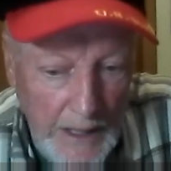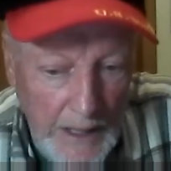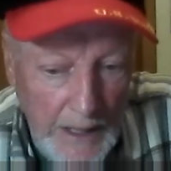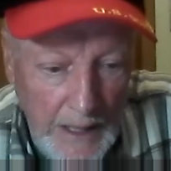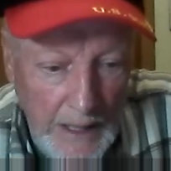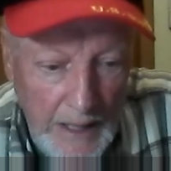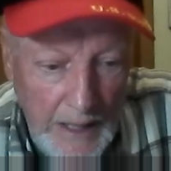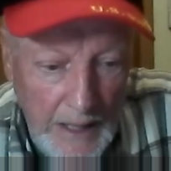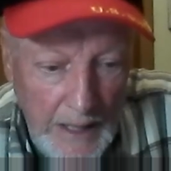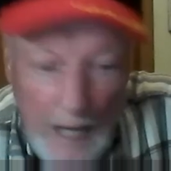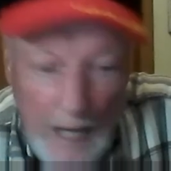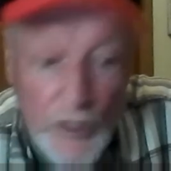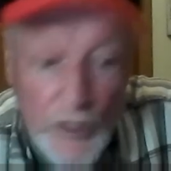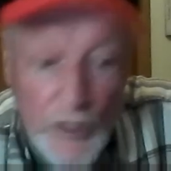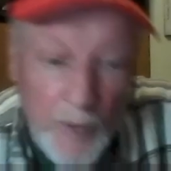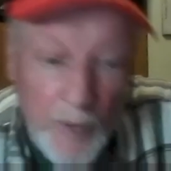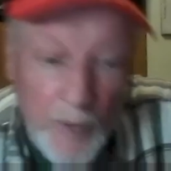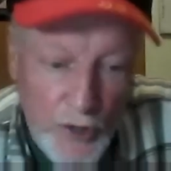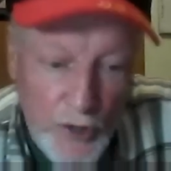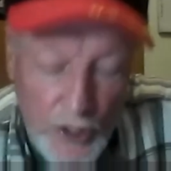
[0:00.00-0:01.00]
and I was
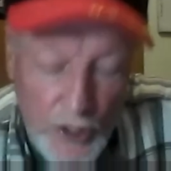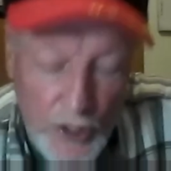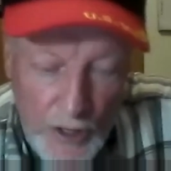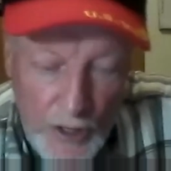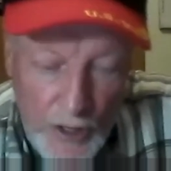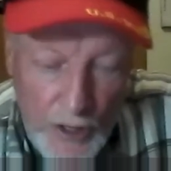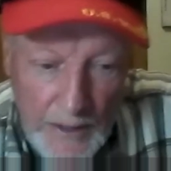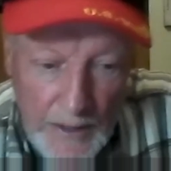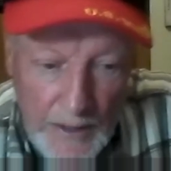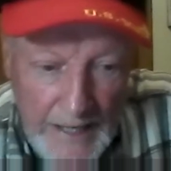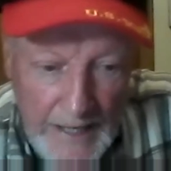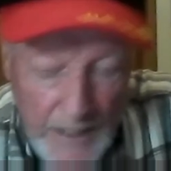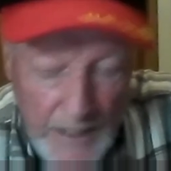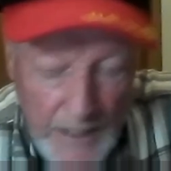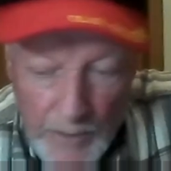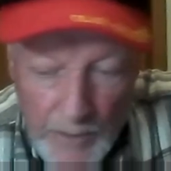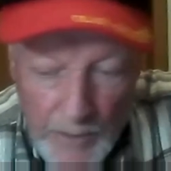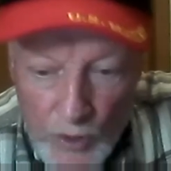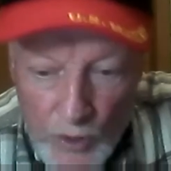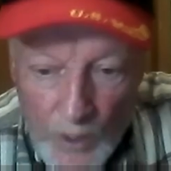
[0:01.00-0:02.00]
supposed to take
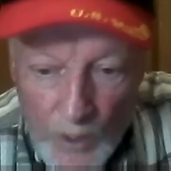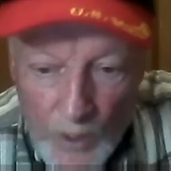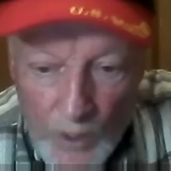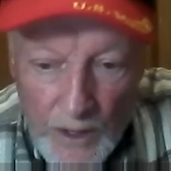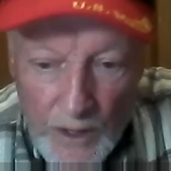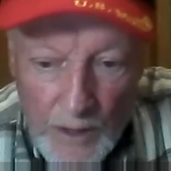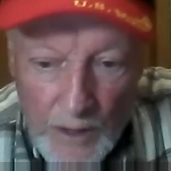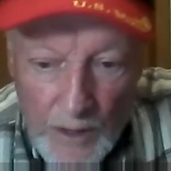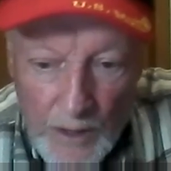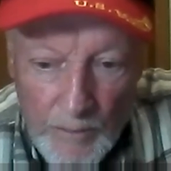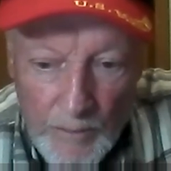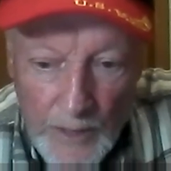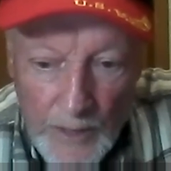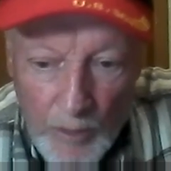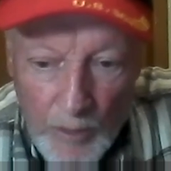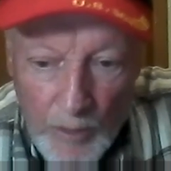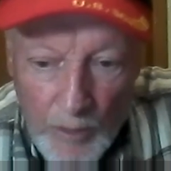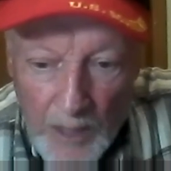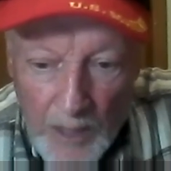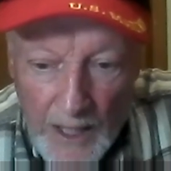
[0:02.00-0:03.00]
him between the
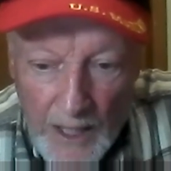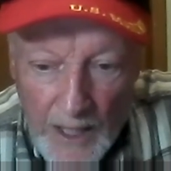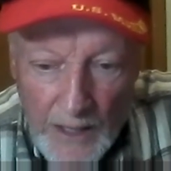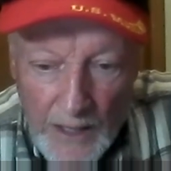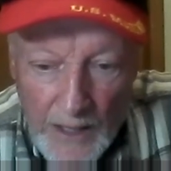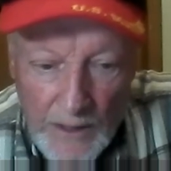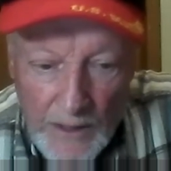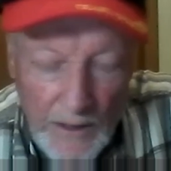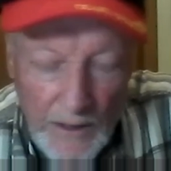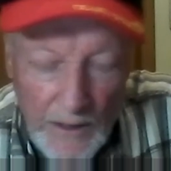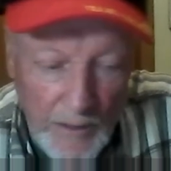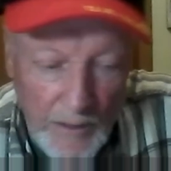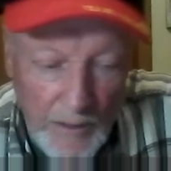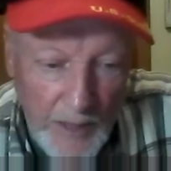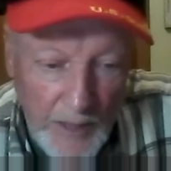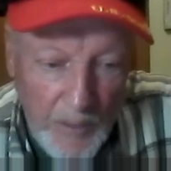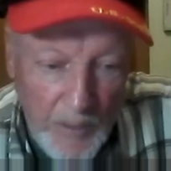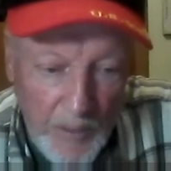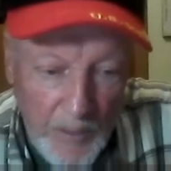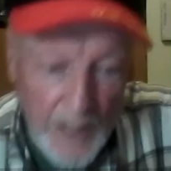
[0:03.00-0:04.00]
little plane and the
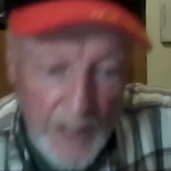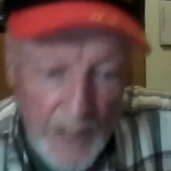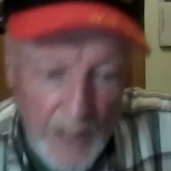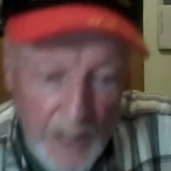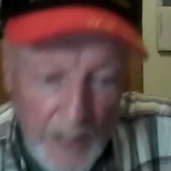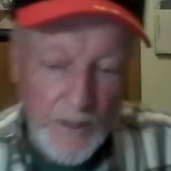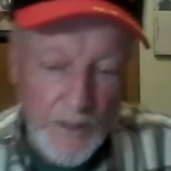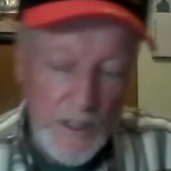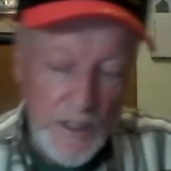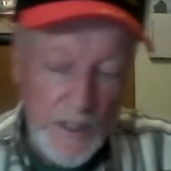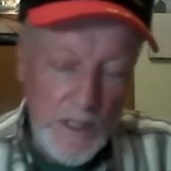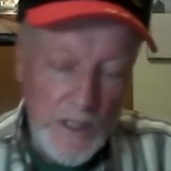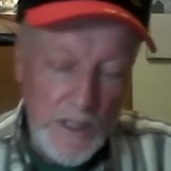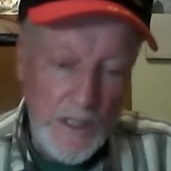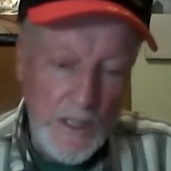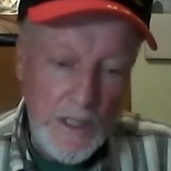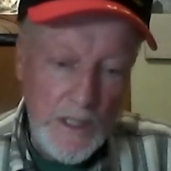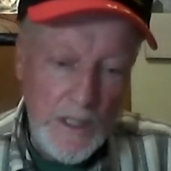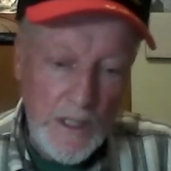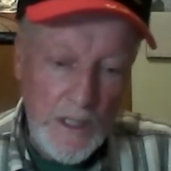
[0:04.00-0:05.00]
big plane, but
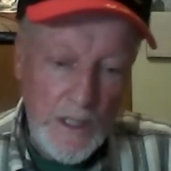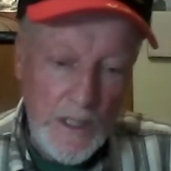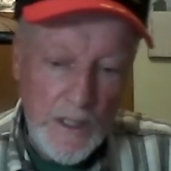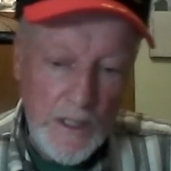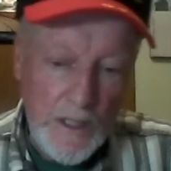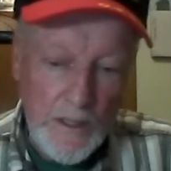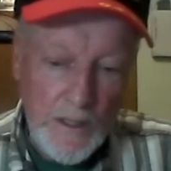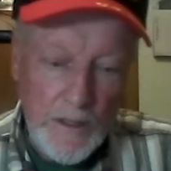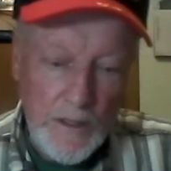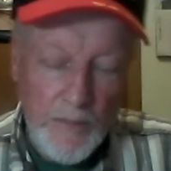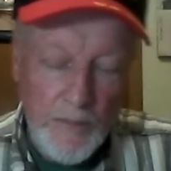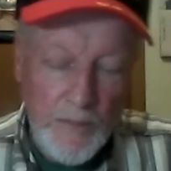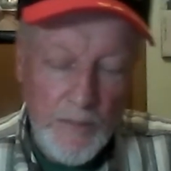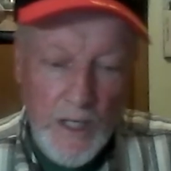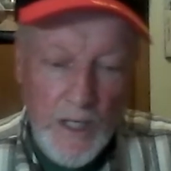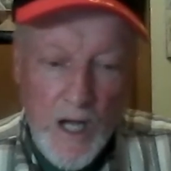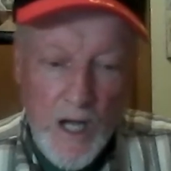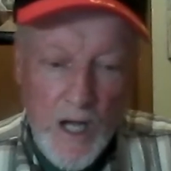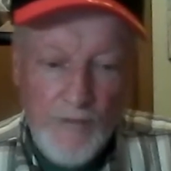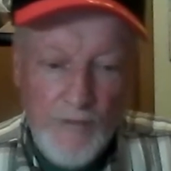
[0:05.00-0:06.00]
uh, the big
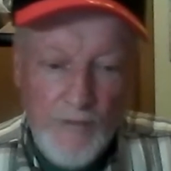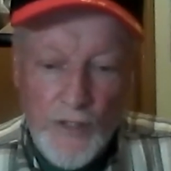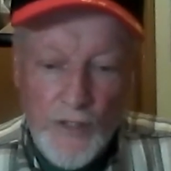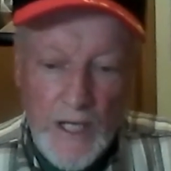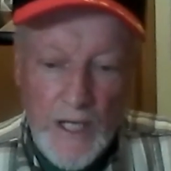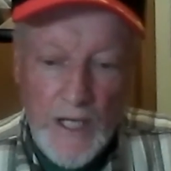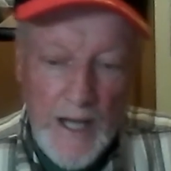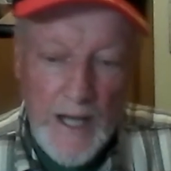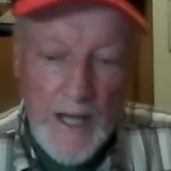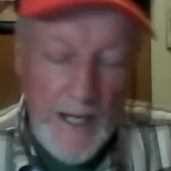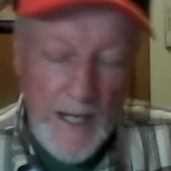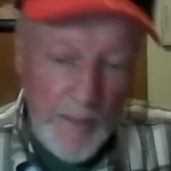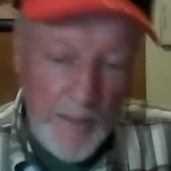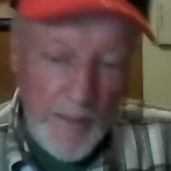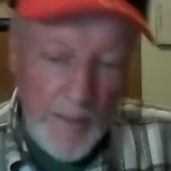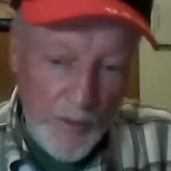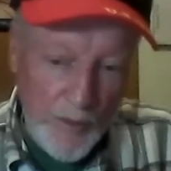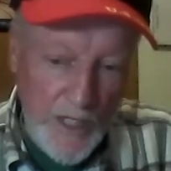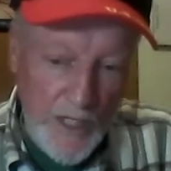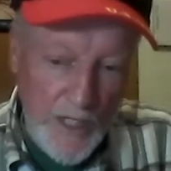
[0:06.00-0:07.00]
Convair 990.
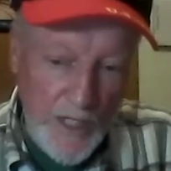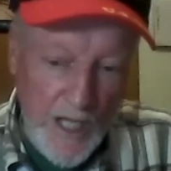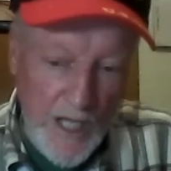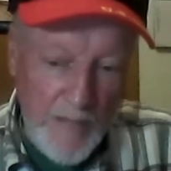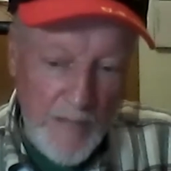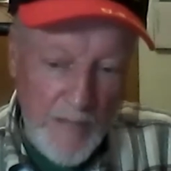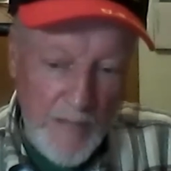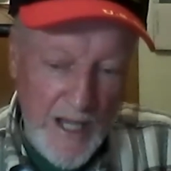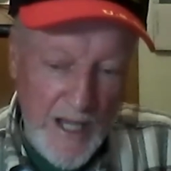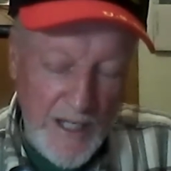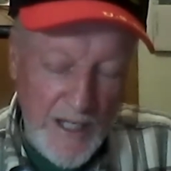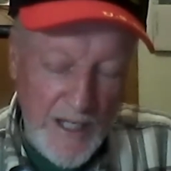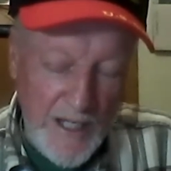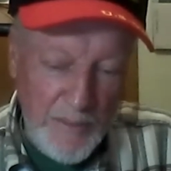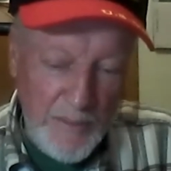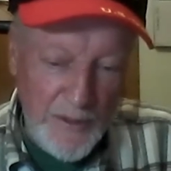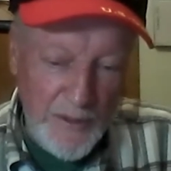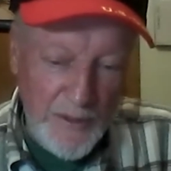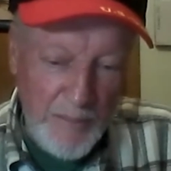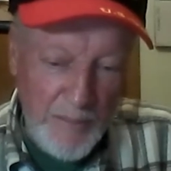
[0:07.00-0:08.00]
But when he came out, he
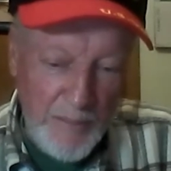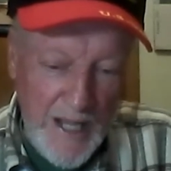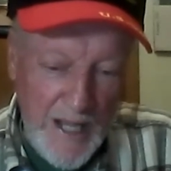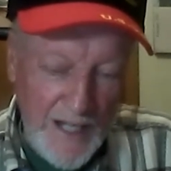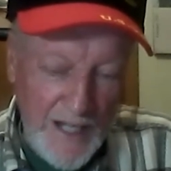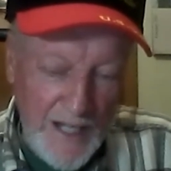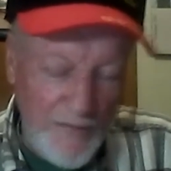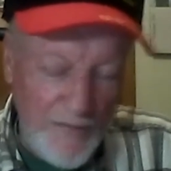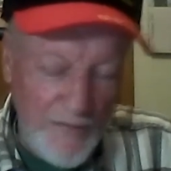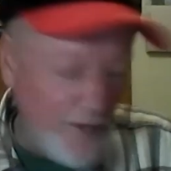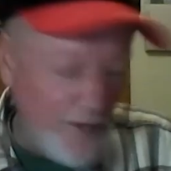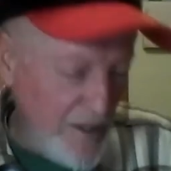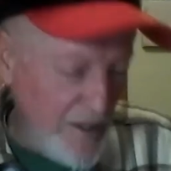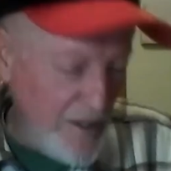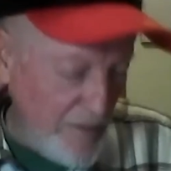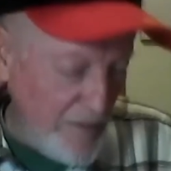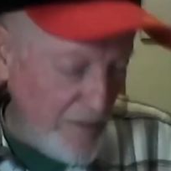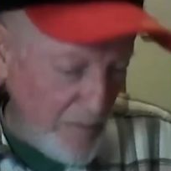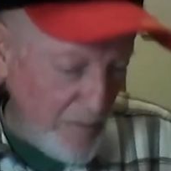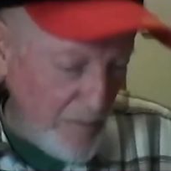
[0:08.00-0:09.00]
put the pilot in front
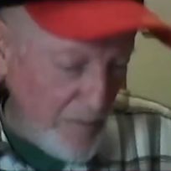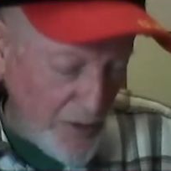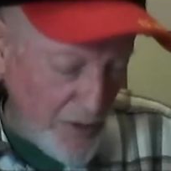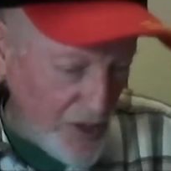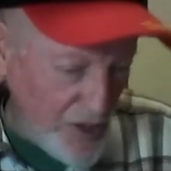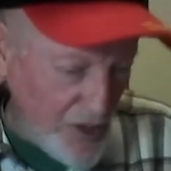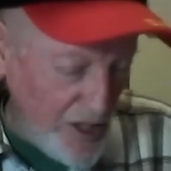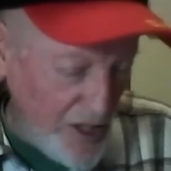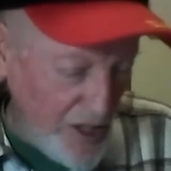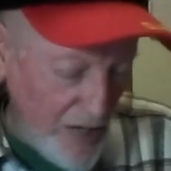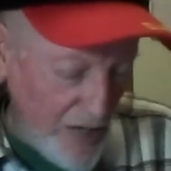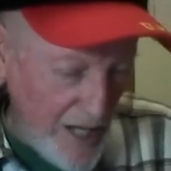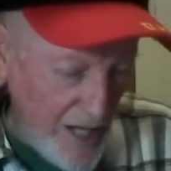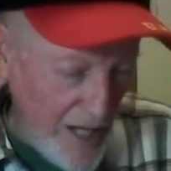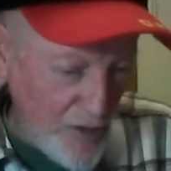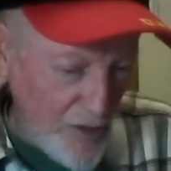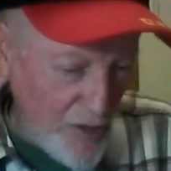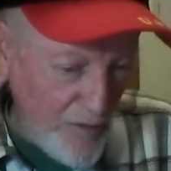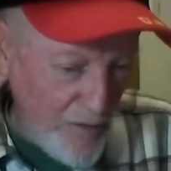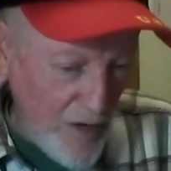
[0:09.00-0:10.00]
of him with a single
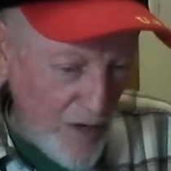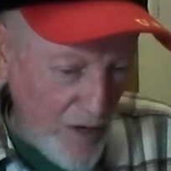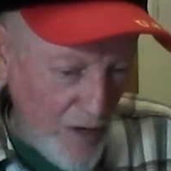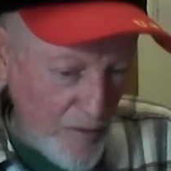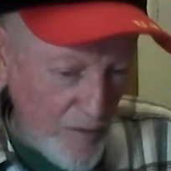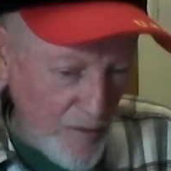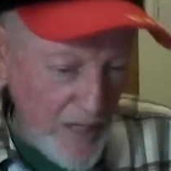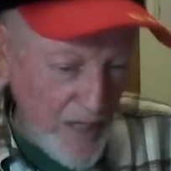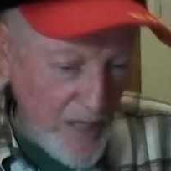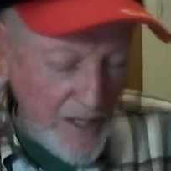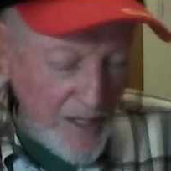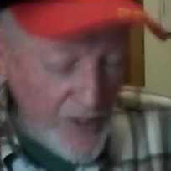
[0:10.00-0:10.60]
action revolver behind his